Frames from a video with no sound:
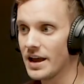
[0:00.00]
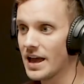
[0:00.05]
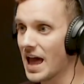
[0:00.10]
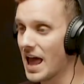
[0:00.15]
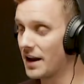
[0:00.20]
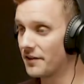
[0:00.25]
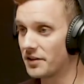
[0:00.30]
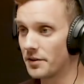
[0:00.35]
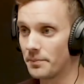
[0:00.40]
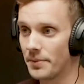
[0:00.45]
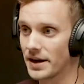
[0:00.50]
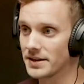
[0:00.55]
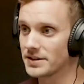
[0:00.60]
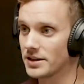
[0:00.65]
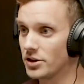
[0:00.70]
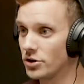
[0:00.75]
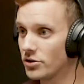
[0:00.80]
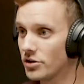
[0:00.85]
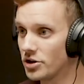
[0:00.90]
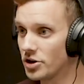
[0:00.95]
And if the best that
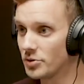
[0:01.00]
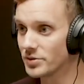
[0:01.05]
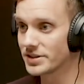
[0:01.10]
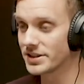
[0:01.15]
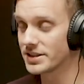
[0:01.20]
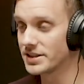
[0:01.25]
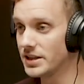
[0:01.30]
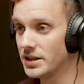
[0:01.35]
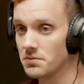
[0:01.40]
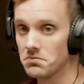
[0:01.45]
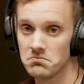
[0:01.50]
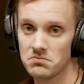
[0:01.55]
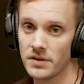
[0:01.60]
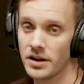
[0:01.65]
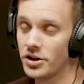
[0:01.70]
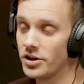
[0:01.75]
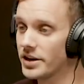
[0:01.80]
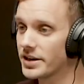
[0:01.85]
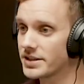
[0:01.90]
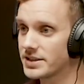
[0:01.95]
you can do is a C,
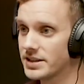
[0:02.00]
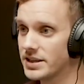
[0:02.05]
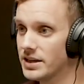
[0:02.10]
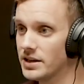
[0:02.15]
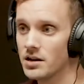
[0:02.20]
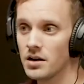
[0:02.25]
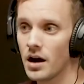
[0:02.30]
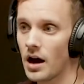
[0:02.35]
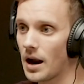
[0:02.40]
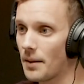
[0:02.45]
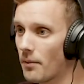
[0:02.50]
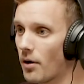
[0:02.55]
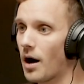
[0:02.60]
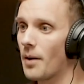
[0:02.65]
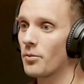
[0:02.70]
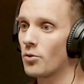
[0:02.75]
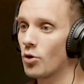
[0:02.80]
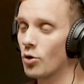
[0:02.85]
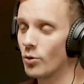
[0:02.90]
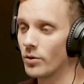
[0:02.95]
then you get a C.
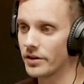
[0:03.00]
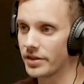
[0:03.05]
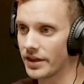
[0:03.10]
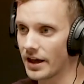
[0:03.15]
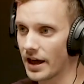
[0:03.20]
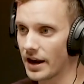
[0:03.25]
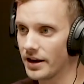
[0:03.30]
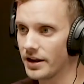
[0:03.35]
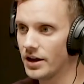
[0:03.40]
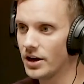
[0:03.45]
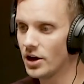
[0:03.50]
I'm cool with that.